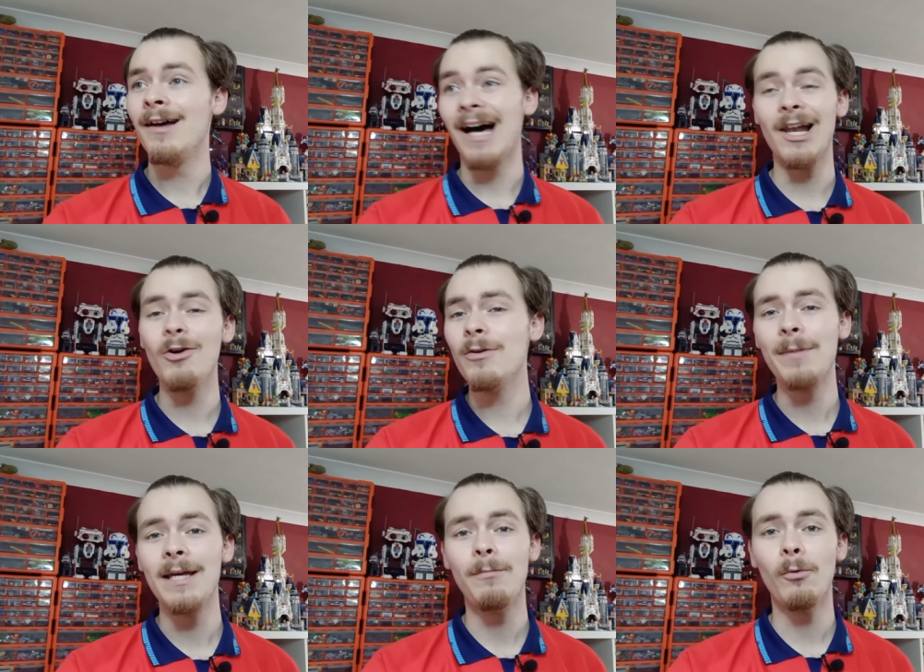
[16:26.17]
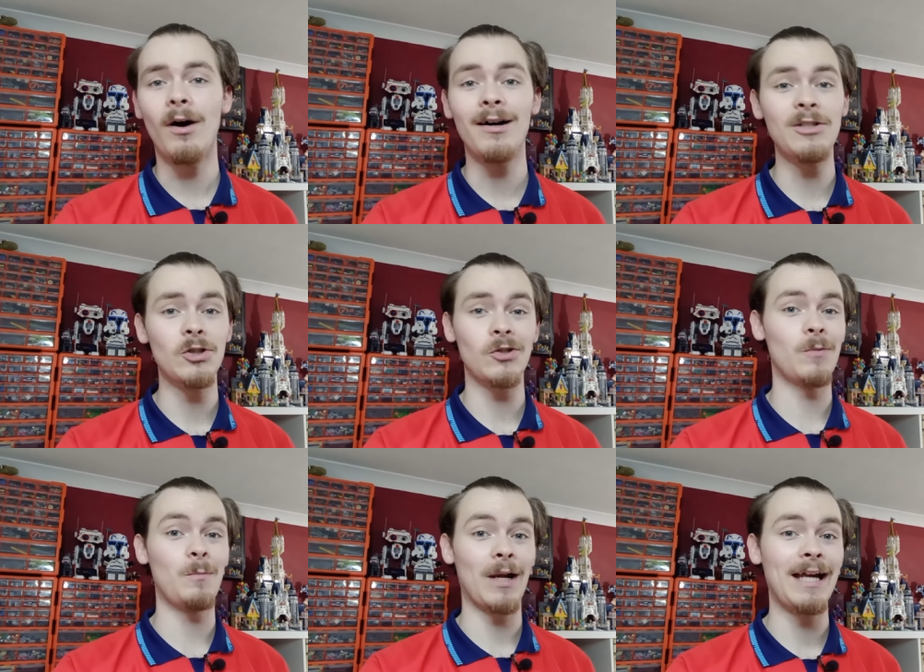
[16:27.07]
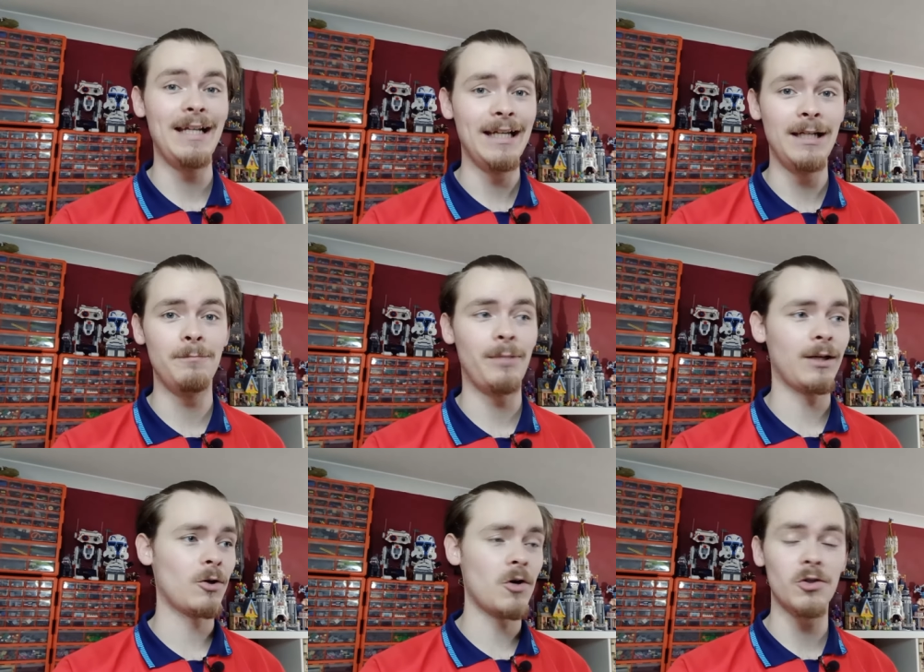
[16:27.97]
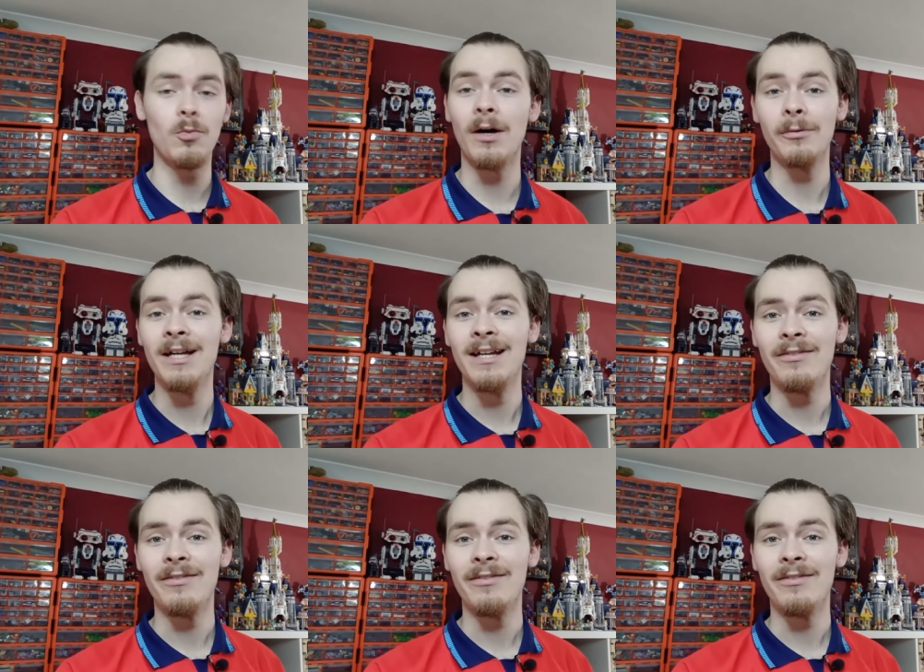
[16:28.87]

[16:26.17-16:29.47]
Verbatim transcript: a load of people are just complaining because, well,